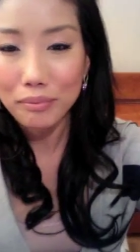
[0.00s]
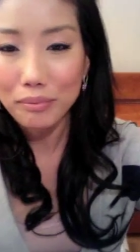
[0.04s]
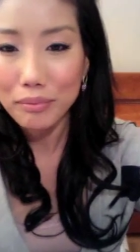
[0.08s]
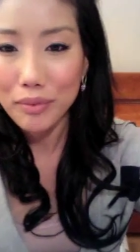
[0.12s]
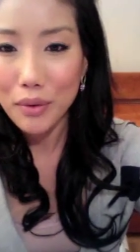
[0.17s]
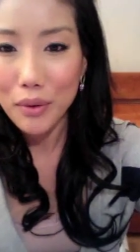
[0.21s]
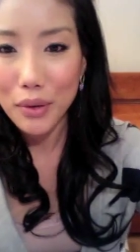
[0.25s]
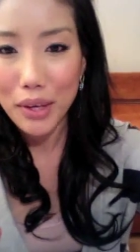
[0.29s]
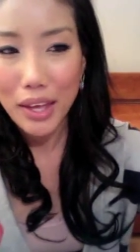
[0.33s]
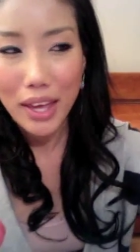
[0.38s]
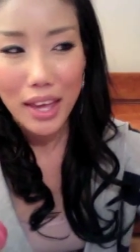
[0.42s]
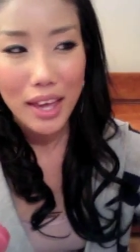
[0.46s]

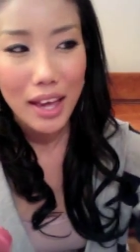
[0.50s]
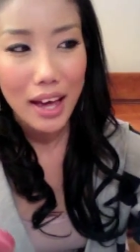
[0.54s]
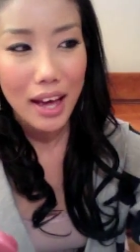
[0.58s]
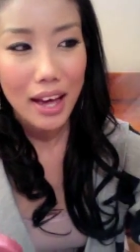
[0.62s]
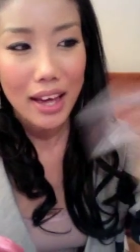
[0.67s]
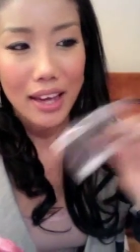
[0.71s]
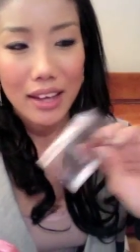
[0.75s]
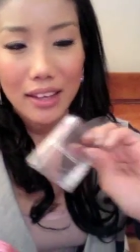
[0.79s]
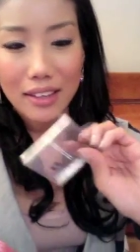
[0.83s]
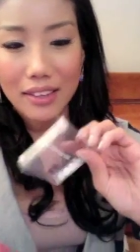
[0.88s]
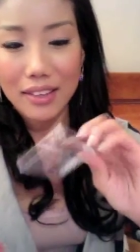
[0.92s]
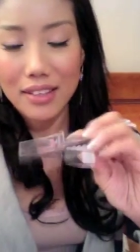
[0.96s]
Okay,
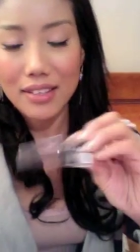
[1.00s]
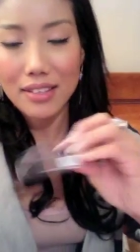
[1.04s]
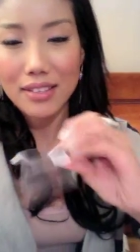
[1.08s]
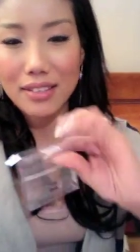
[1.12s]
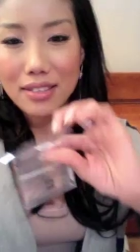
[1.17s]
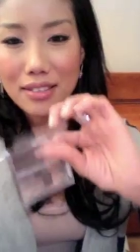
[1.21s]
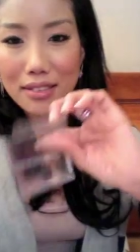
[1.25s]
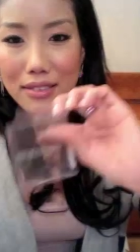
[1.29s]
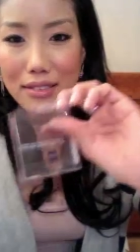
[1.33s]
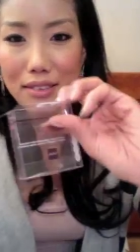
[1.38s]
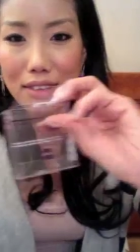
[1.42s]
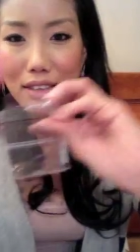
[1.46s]
I
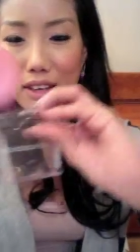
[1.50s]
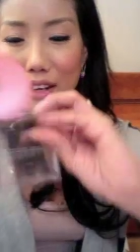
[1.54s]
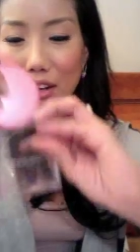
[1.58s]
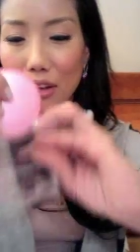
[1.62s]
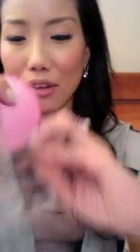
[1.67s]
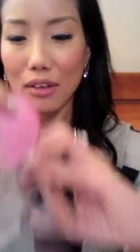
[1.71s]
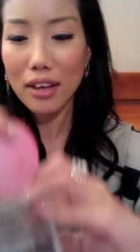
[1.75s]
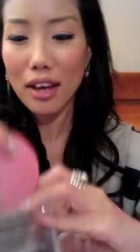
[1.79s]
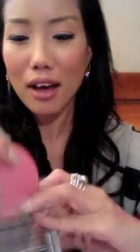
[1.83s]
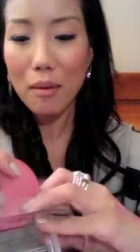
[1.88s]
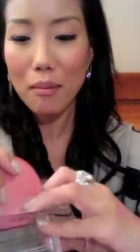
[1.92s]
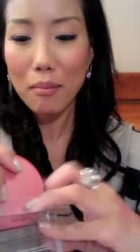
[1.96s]
this it'll
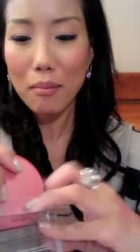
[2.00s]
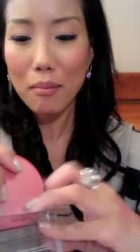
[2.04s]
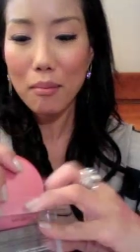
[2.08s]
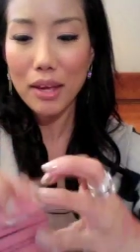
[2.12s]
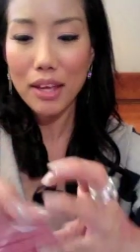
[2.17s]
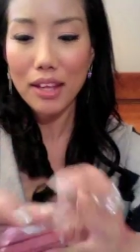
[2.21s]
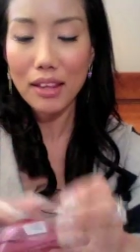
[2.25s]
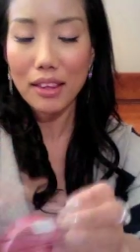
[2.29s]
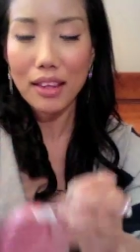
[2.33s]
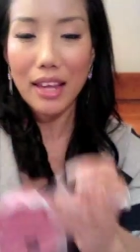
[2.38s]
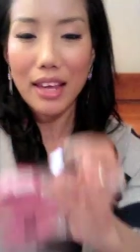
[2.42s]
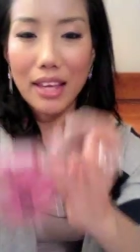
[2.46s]
come
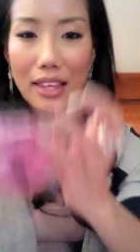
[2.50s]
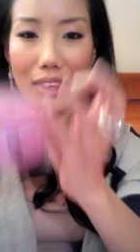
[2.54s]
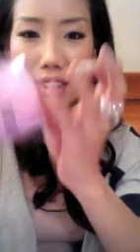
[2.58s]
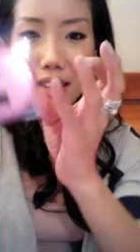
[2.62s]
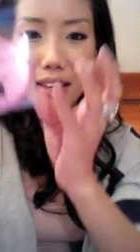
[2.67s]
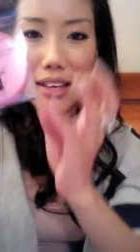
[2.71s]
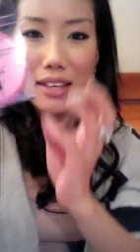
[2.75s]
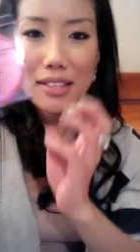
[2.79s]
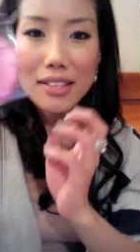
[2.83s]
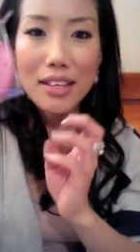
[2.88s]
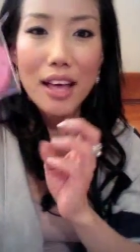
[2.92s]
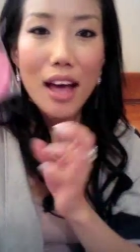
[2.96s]
in like
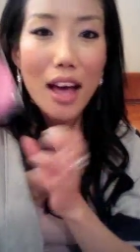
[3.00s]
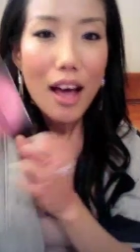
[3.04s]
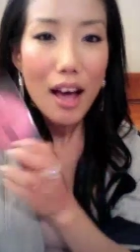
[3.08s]
this.